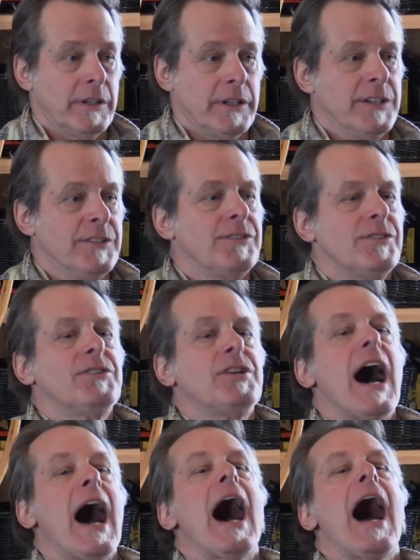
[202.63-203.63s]

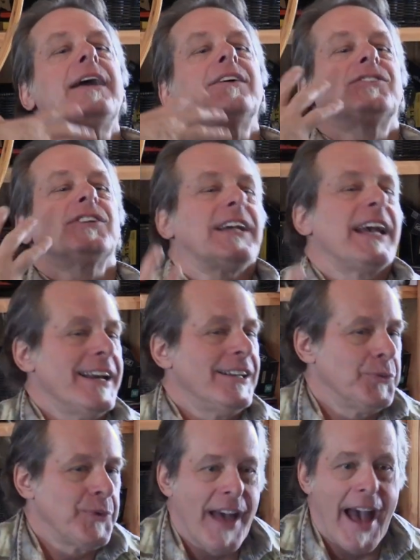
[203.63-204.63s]

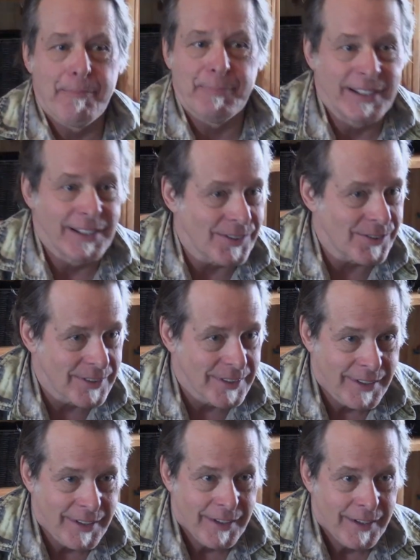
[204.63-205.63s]
intoxicated with happiness
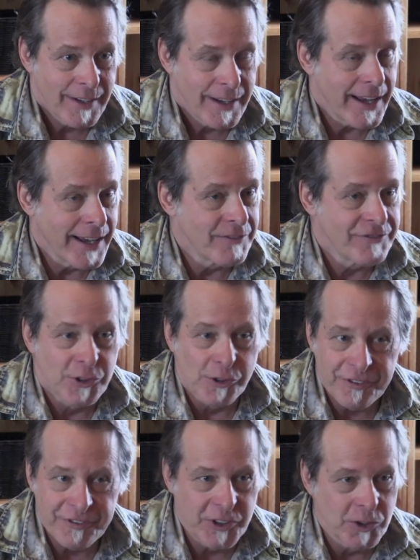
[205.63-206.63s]
and
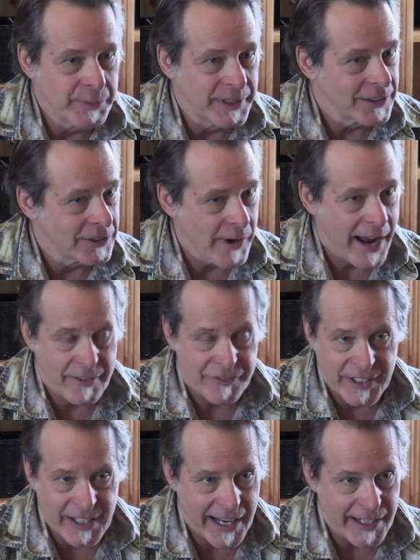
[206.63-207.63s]
fulfillment and
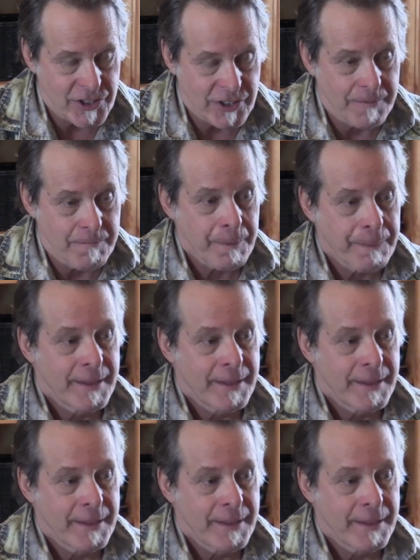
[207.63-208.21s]
gratification